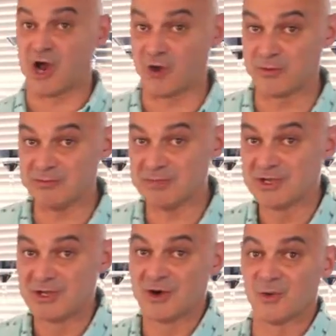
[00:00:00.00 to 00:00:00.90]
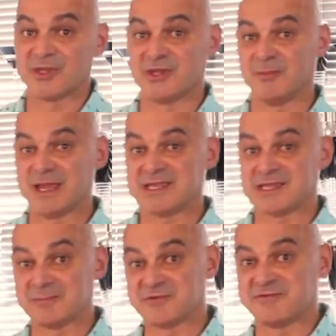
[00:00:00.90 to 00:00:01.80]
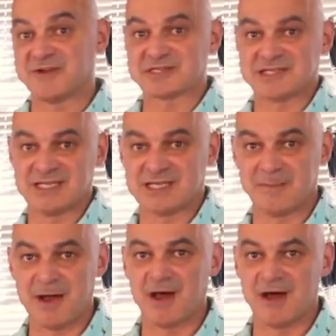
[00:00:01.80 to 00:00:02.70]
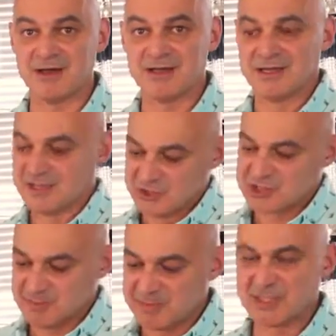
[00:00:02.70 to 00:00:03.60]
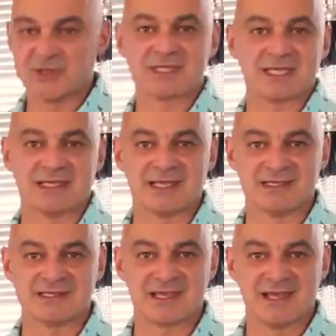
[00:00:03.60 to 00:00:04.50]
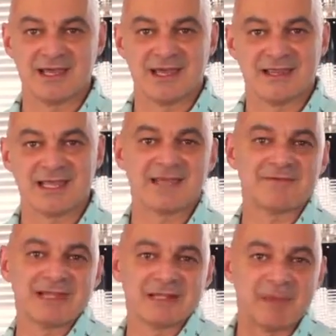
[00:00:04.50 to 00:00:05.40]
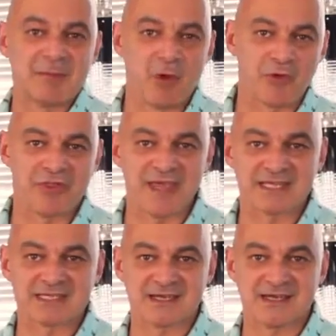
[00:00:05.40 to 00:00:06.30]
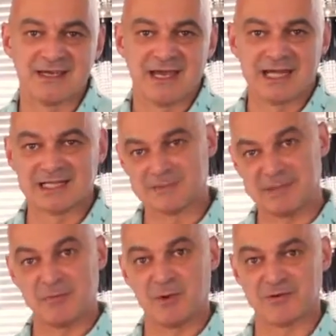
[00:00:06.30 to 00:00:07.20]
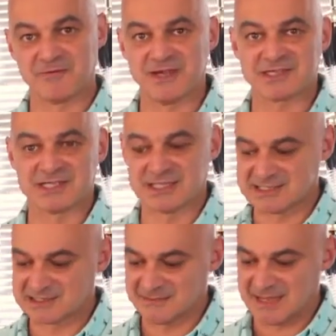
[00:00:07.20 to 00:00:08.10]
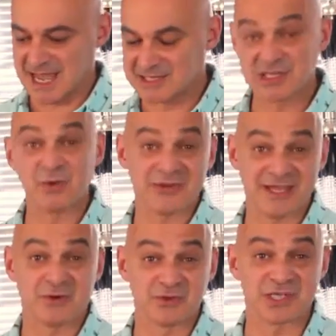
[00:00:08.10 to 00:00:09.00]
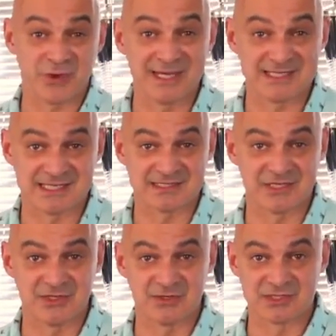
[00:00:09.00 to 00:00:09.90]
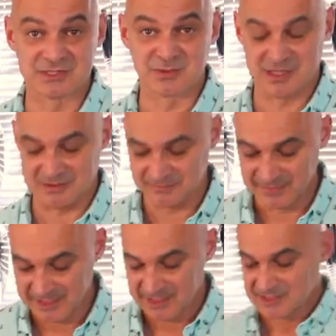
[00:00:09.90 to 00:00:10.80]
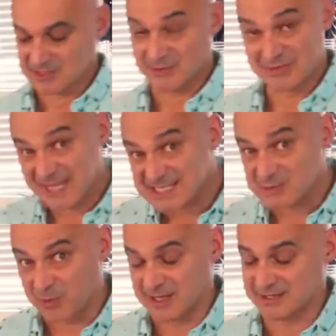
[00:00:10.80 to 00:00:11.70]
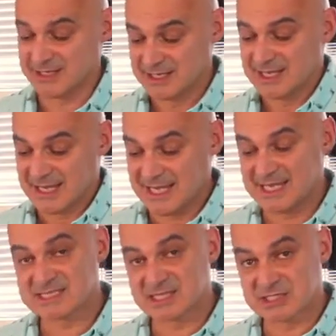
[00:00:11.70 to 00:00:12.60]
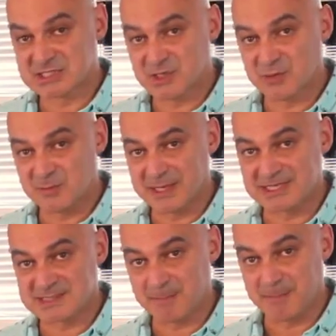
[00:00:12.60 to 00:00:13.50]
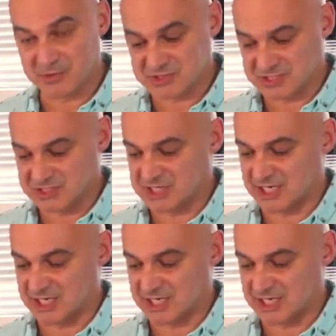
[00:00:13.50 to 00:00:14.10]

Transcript: at home or whether you're making them professionally in a bar, you should be using these. They give a little bit more theatre, a little bit more professionalism, and you know what, they're also easier to use as well. So this one is the 2-piece Boston